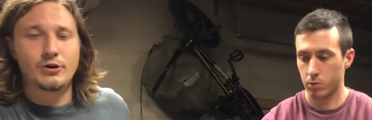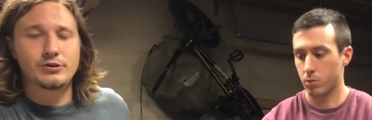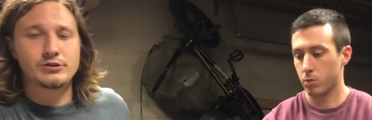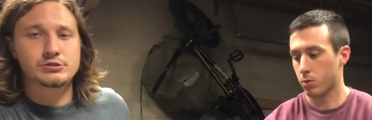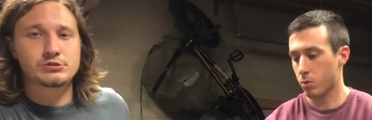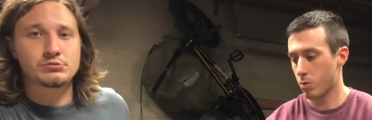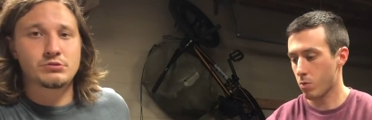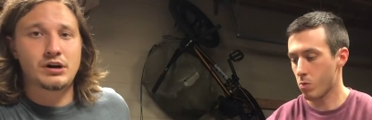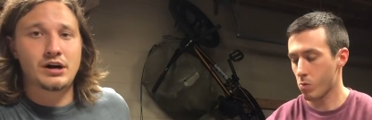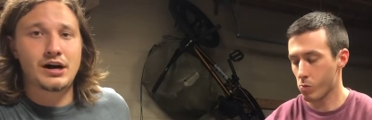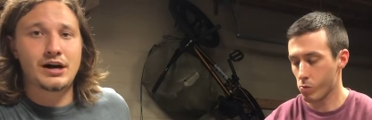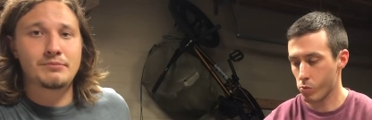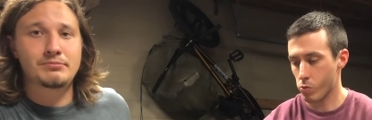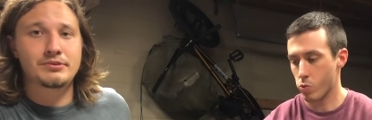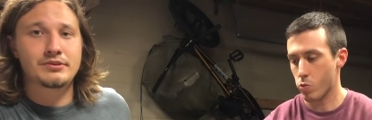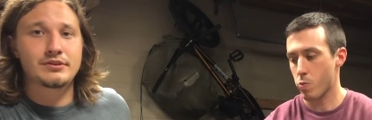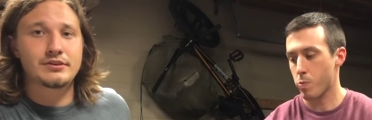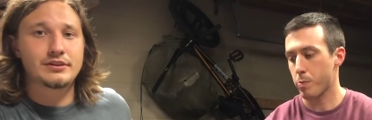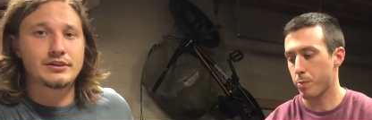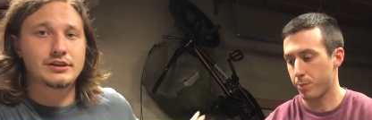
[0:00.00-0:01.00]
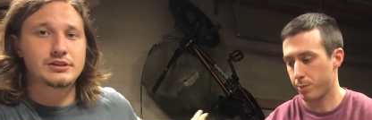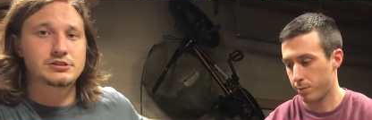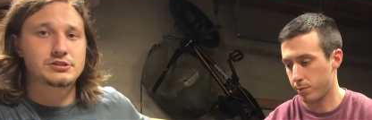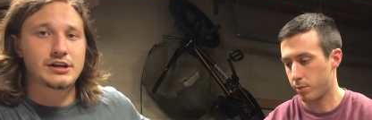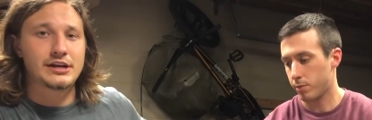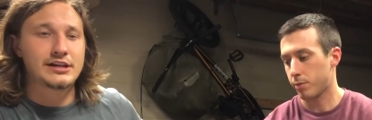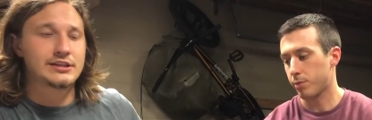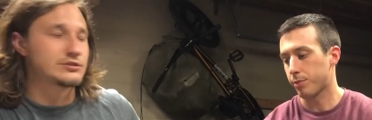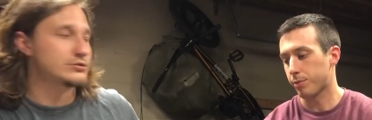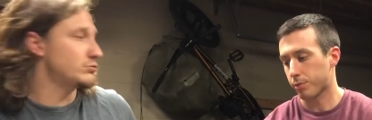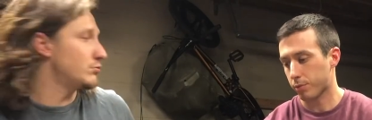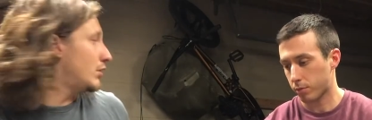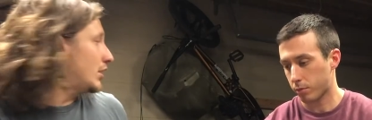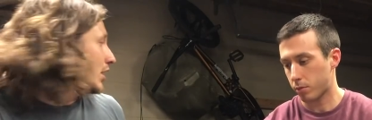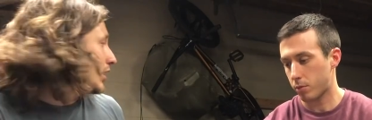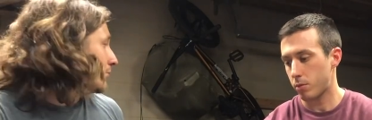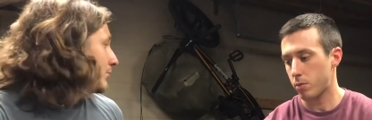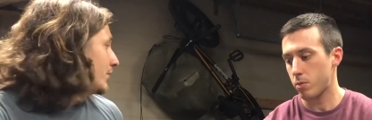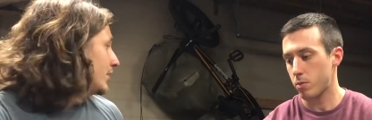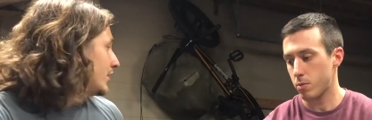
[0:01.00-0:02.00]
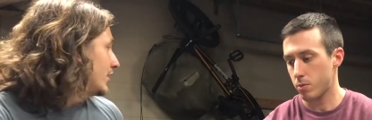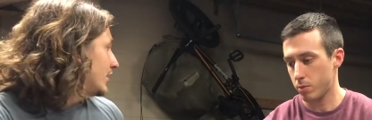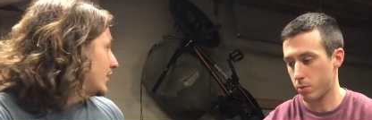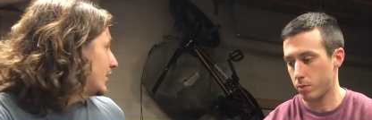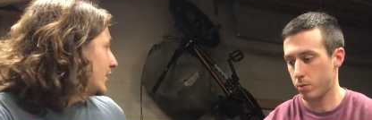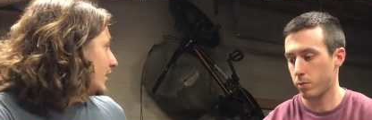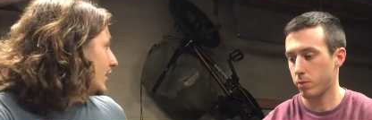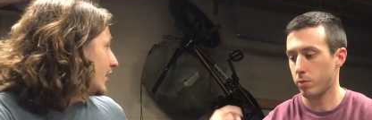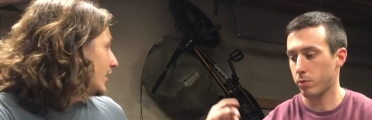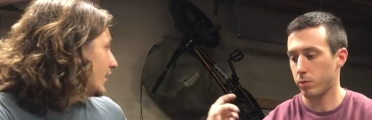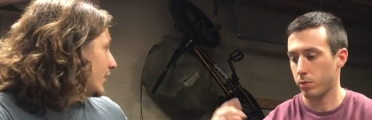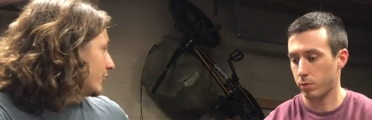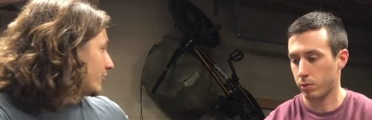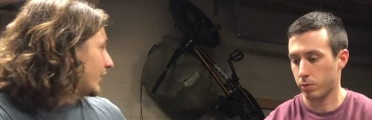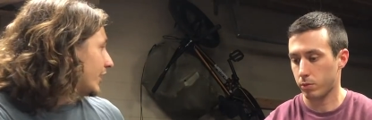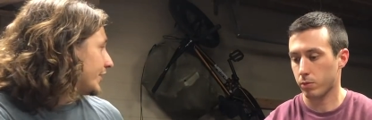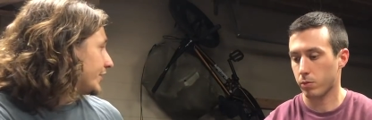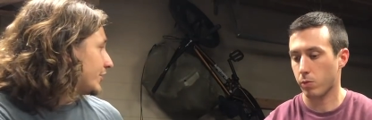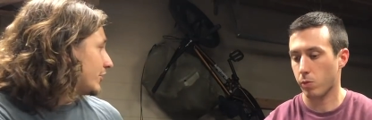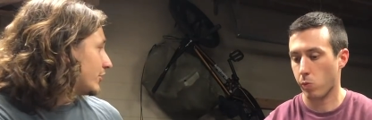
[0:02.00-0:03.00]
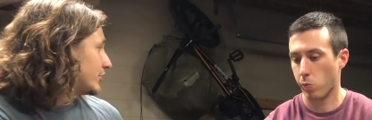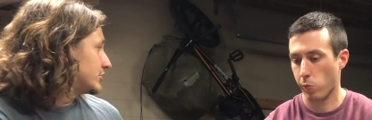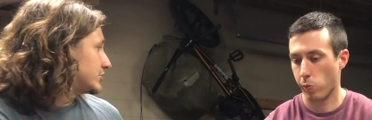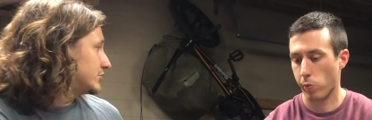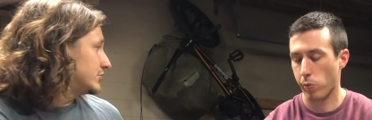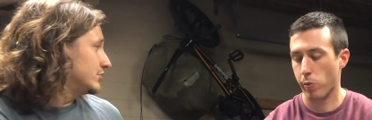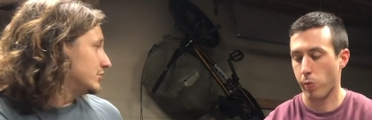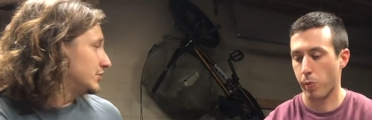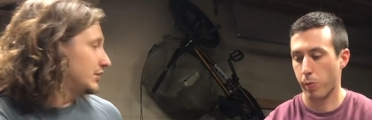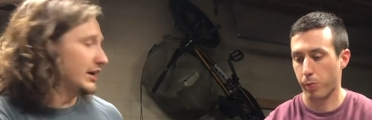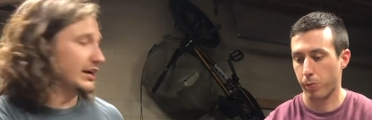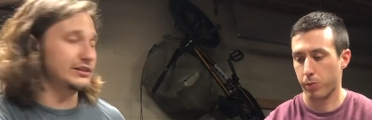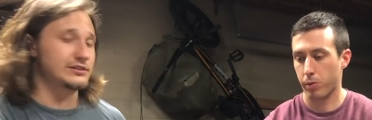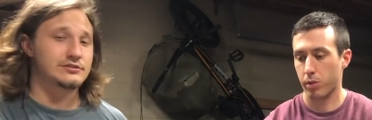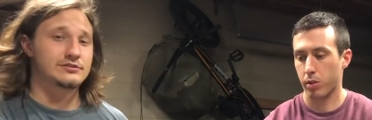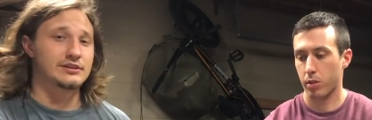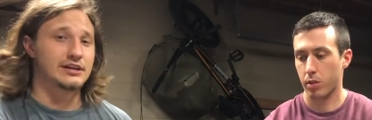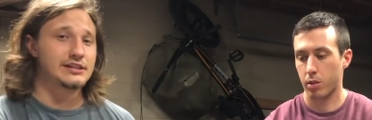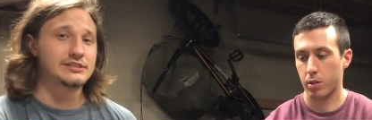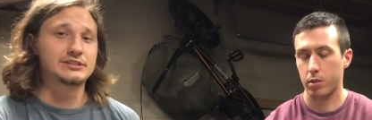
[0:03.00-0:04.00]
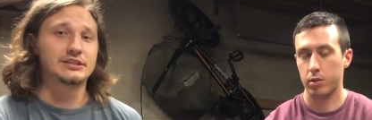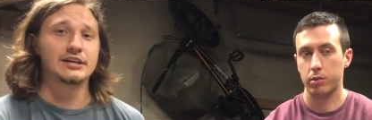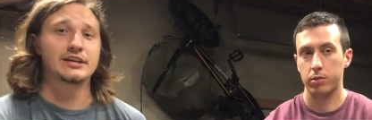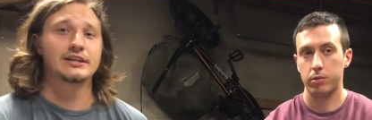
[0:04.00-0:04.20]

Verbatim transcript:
Speaker 1: motor swapped, the trans swapped. Rally car it's